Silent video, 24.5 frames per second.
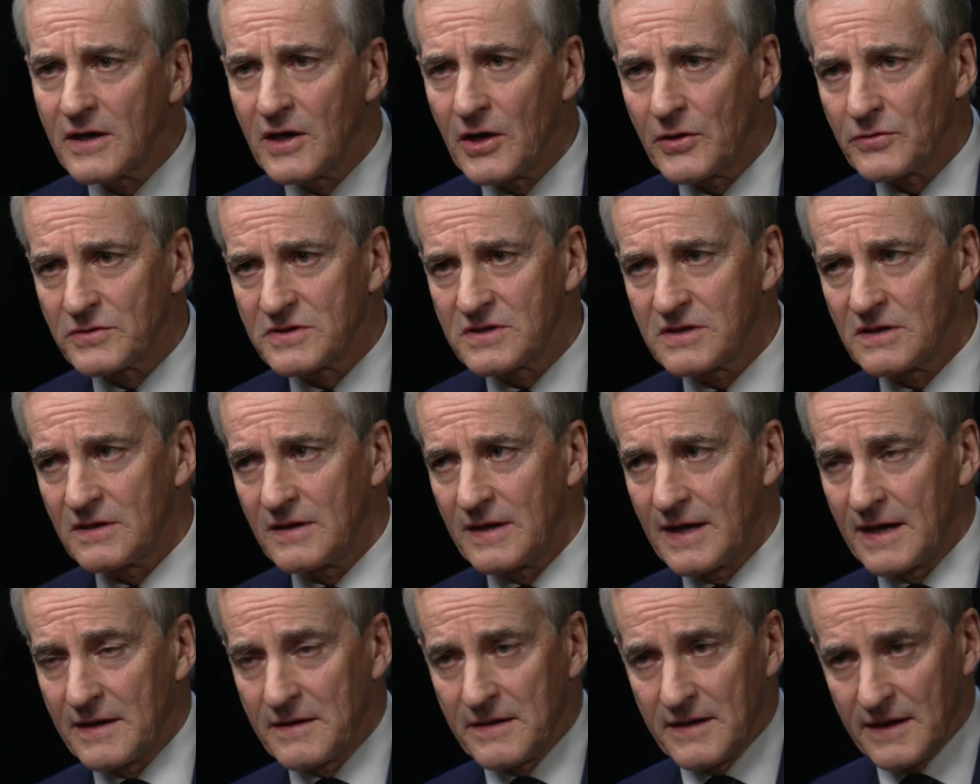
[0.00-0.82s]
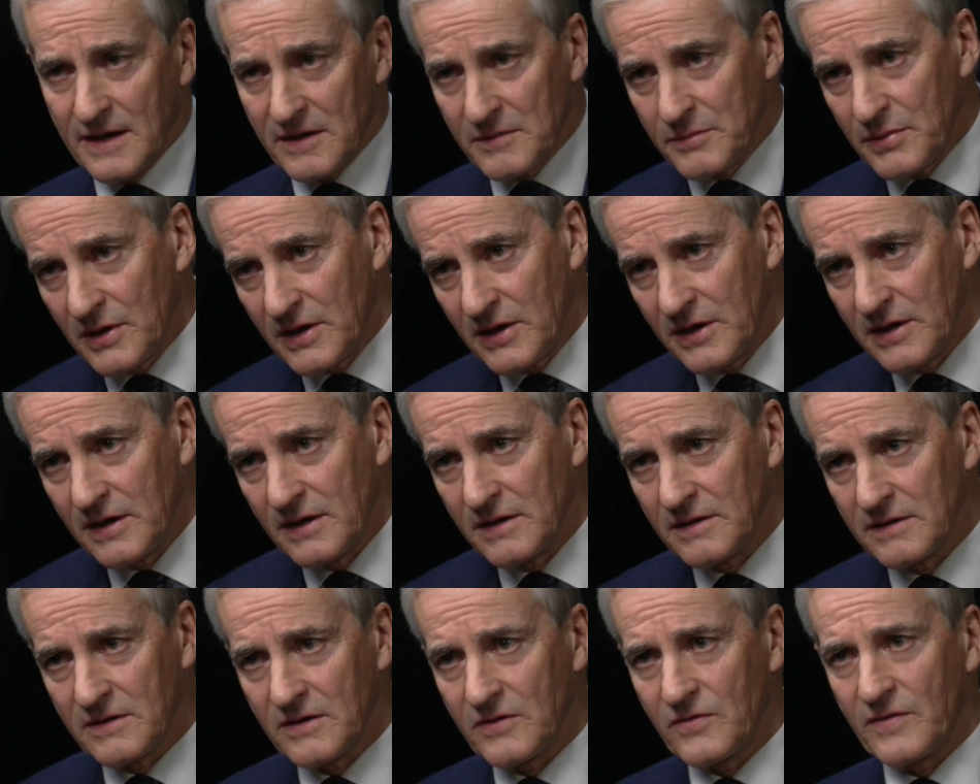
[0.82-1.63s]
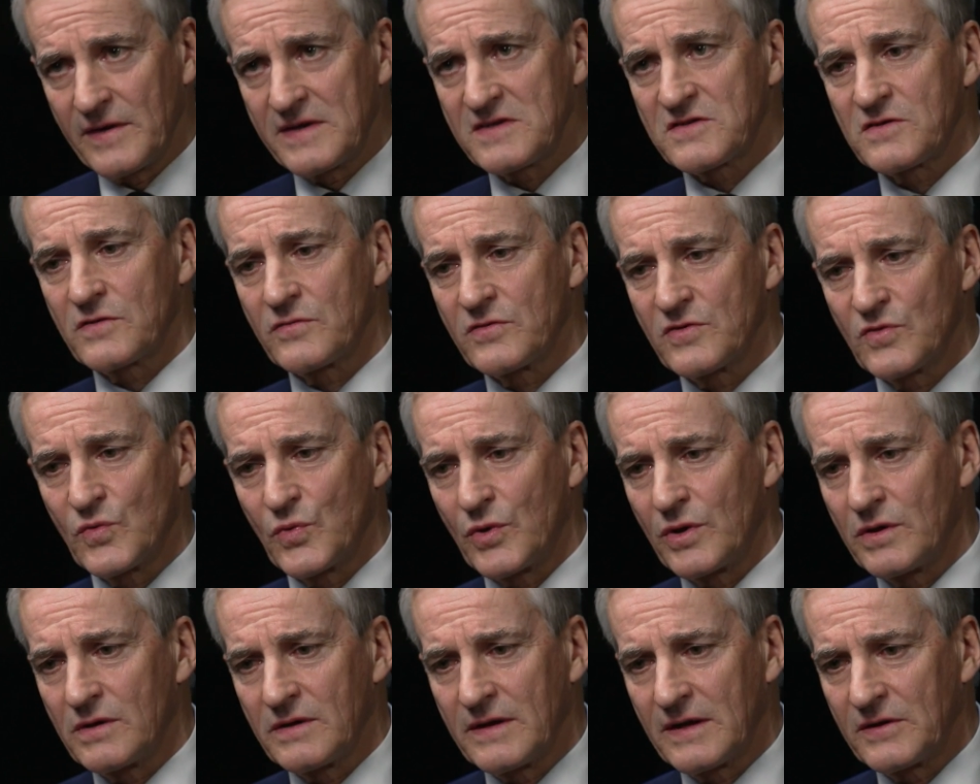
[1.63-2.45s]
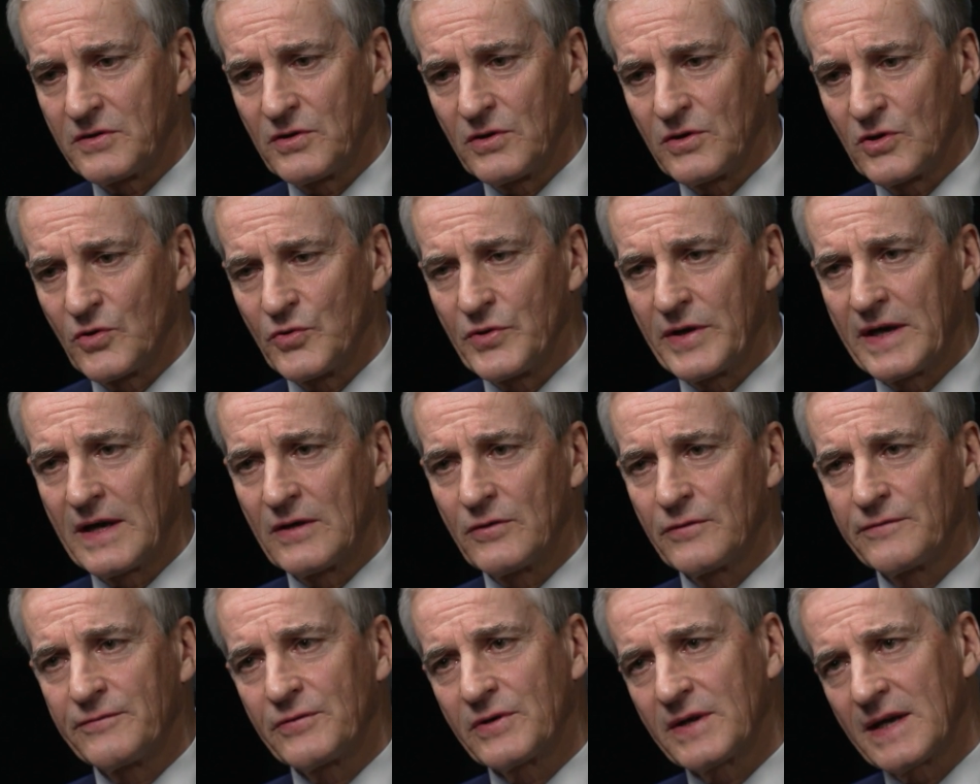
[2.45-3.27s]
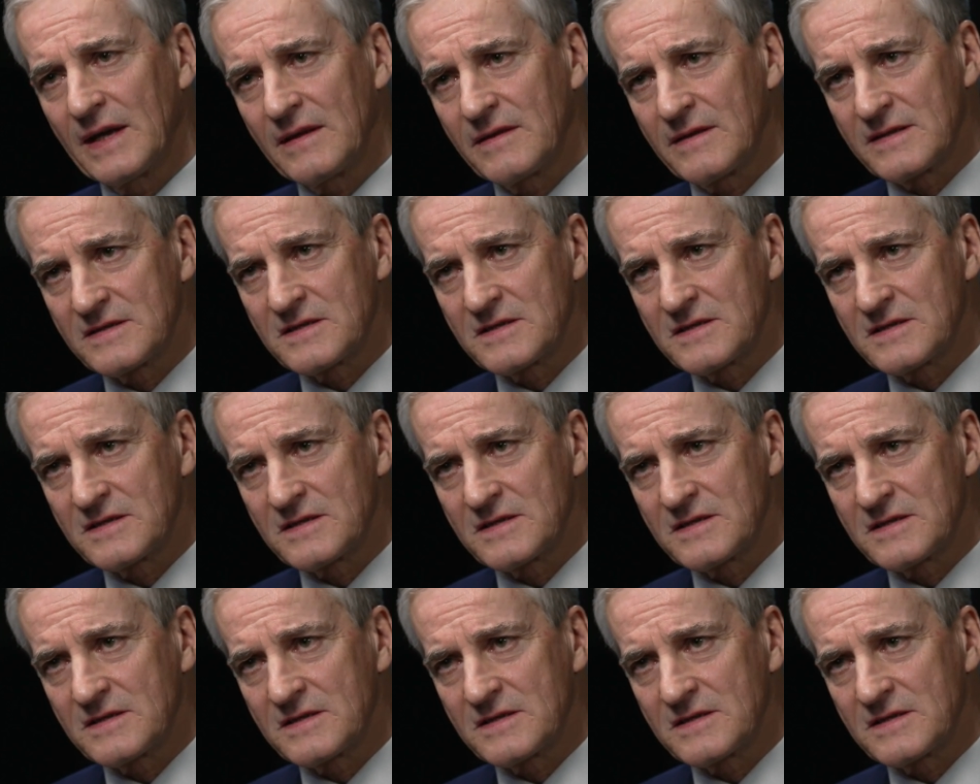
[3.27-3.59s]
the Council and thereby the rest of the world that, you know, we cannot forget